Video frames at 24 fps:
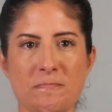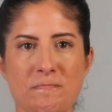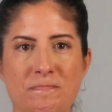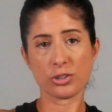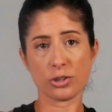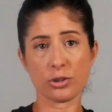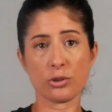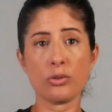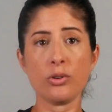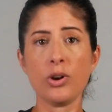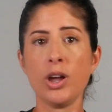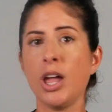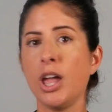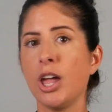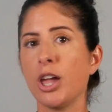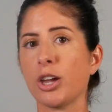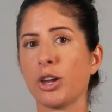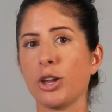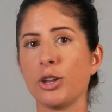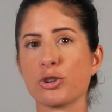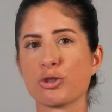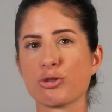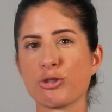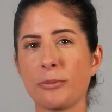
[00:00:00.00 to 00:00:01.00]
2,
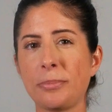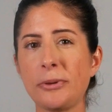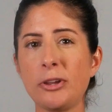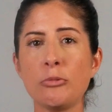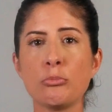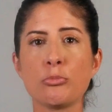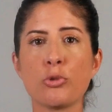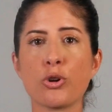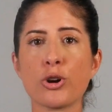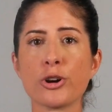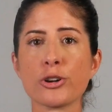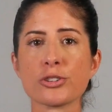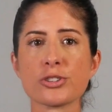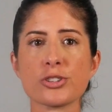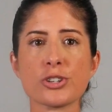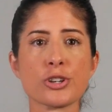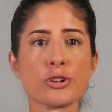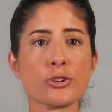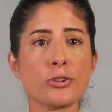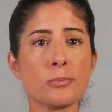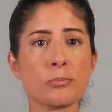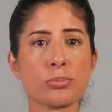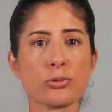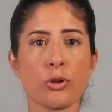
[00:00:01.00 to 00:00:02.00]
contribute more to
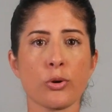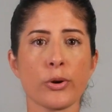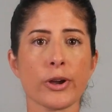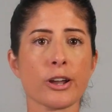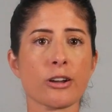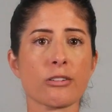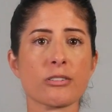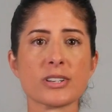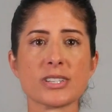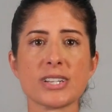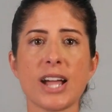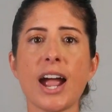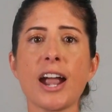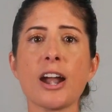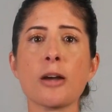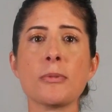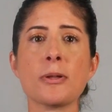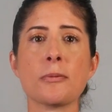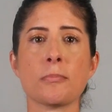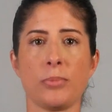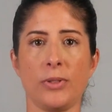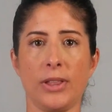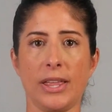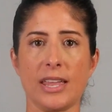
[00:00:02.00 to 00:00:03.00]
your employer
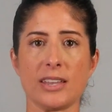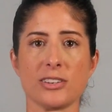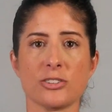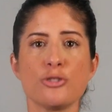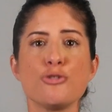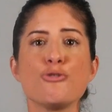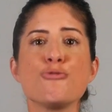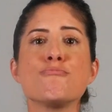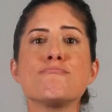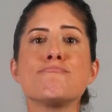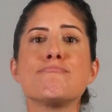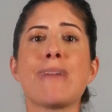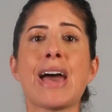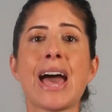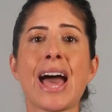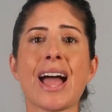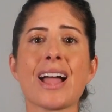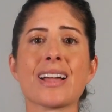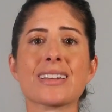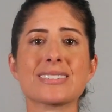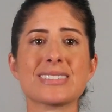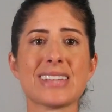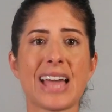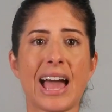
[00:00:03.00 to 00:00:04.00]
retirement plan to
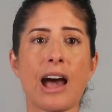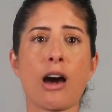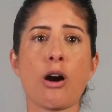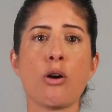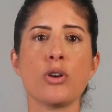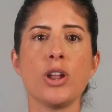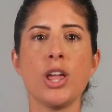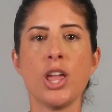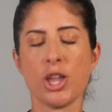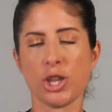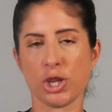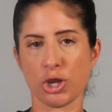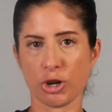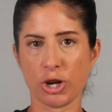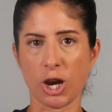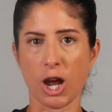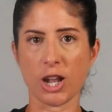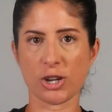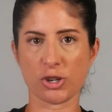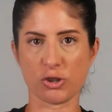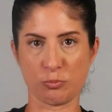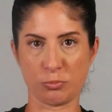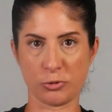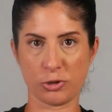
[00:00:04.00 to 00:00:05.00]
max out your
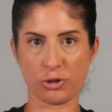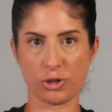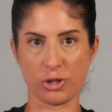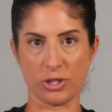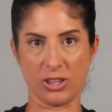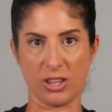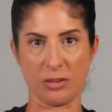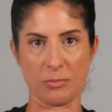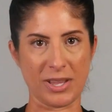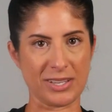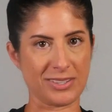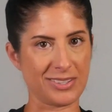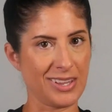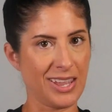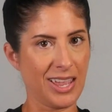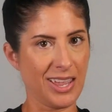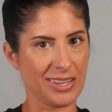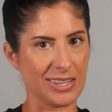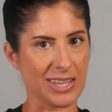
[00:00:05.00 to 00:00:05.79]
contribution limits.